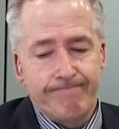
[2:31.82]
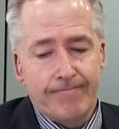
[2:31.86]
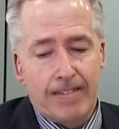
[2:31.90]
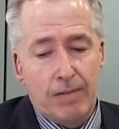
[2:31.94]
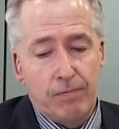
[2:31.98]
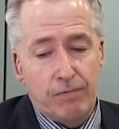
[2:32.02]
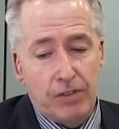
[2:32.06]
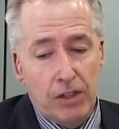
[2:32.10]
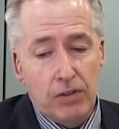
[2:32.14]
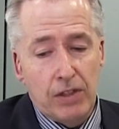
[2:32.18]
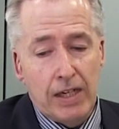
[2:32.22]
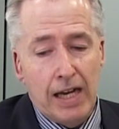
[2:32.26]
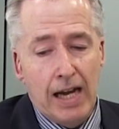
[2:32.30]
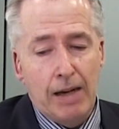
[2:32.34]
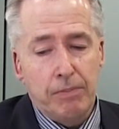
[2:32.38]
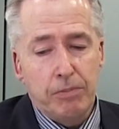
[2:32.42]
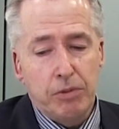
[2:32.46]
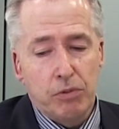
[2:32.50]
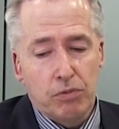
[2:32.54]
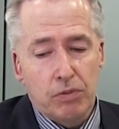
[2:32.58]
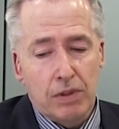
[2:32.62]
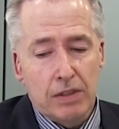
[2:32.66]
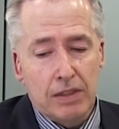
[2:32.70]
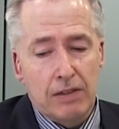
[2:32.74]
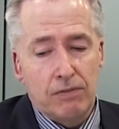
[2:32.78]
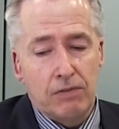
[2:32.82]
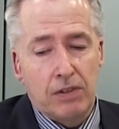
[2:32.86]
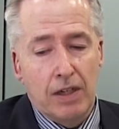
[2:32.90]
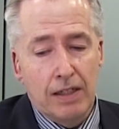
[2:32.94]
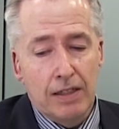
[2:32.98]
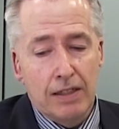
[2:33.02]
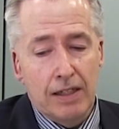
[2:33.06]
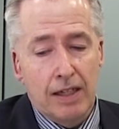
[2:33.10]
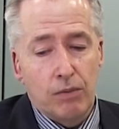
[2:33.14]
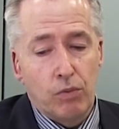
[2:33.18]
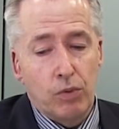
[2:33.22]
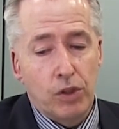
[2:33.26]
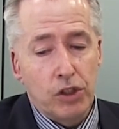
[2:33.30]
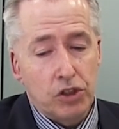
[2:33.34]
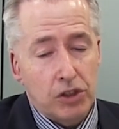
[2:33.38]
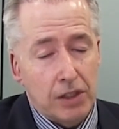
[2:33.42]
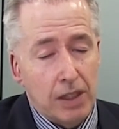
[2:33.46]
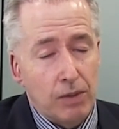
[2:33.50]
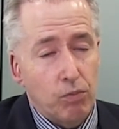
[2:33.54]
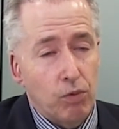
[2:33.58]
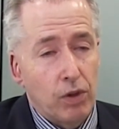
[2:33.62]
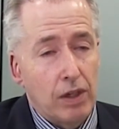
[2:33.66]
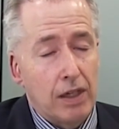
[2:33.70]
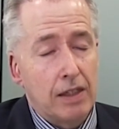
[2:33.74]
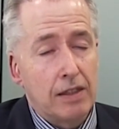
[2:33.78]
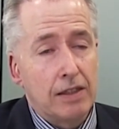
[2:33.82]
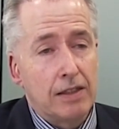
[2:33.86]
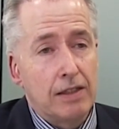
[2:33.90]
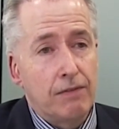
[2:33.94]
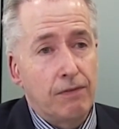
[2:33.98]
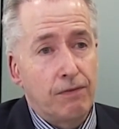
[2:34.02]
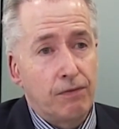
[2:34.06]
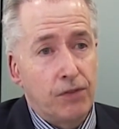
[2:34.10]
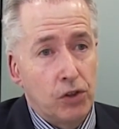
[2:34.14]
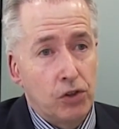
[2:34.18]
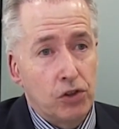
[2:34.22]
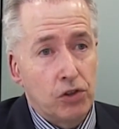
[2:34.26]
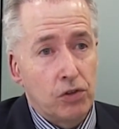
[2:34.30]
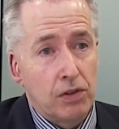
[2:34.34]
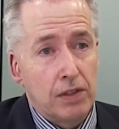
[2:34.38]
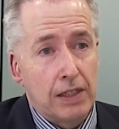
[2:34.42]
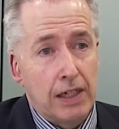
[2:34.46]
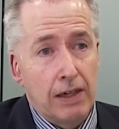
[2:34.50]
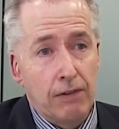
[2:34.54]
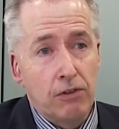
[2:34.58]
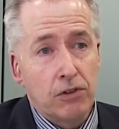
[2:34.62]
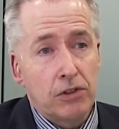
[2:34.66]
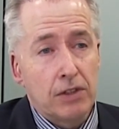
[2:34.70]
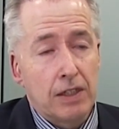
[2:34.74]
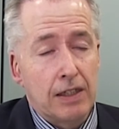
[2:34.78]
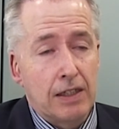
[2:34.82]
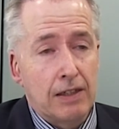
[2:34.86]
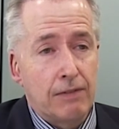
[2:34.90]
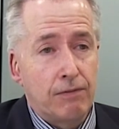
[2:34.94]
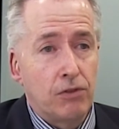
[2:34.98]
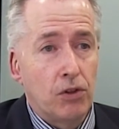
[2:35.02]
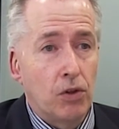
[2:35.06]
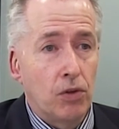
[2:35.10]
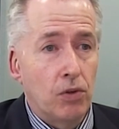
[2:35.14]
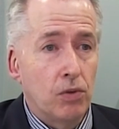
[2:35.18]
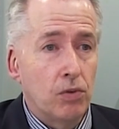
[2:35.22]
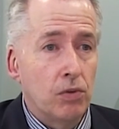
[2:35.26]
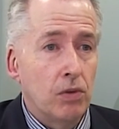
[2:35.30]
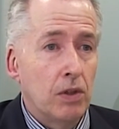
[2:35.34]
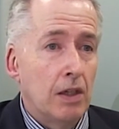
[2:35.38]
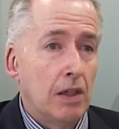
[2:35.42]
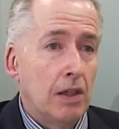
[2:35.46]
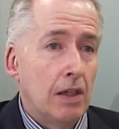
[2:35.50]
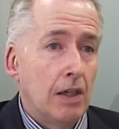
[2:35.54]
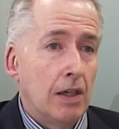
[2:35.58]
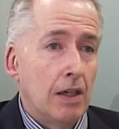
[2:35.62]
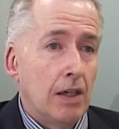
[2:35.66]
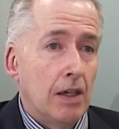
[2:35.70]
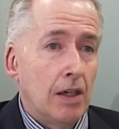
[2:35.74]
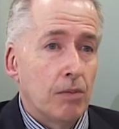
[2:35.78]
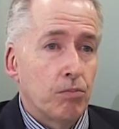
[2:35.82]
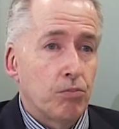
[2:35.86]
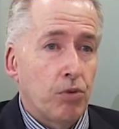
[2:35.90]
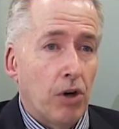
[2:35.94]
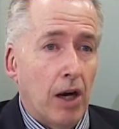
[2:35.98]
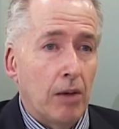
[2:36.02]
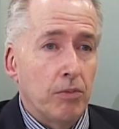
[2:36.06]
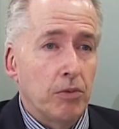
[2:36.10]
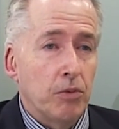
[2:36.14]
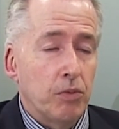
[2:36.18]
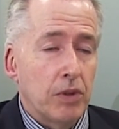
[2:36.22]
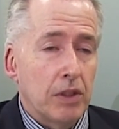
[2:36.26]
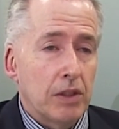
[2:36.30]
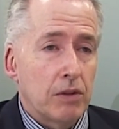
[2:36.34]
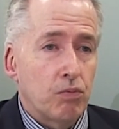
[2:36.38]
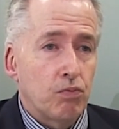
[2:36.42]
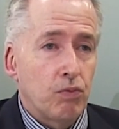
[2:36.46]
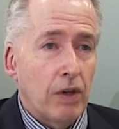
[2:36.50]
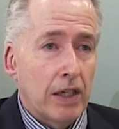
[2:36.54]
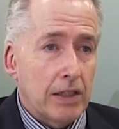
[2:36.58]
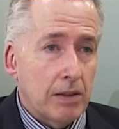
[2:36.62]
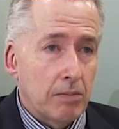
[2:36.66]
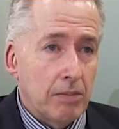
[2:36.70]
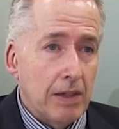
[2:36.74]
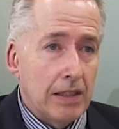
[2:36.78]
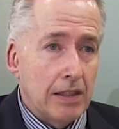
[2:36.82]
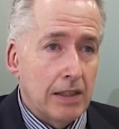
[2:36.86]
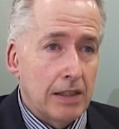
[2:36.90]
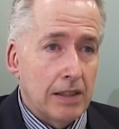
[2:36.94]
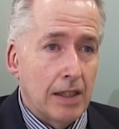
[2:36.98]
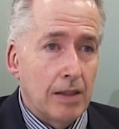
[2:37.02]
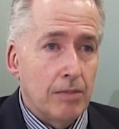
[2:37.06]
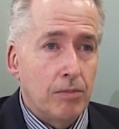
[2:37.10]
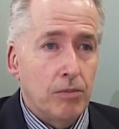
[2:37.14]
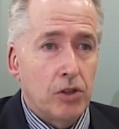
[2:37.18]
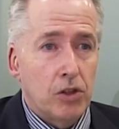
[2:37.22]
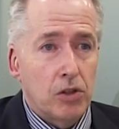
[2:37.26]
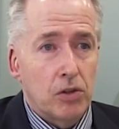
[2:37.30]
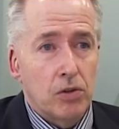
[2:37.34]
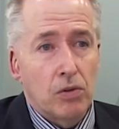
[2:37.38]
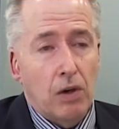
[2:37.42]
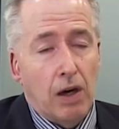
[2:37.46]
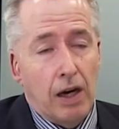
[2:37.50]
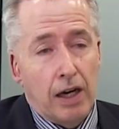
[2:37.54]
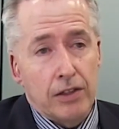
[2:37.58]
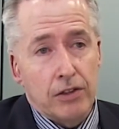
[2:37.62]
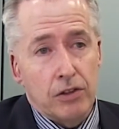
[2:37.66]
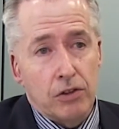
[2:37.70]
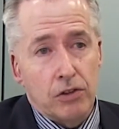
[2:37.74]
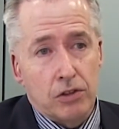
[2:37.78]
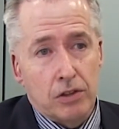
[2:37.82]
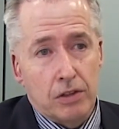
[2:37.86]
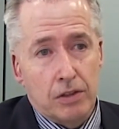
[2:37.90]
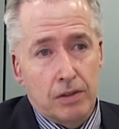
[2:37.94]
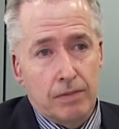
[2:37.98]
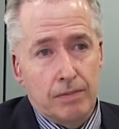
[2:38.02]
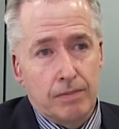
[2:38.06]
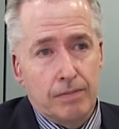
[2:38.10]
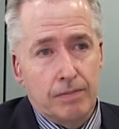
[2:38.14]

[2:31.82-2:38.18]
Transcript: I'm very happy with what they've done, and I wish them well in future endeavors, and I have no problem with recommending them to others.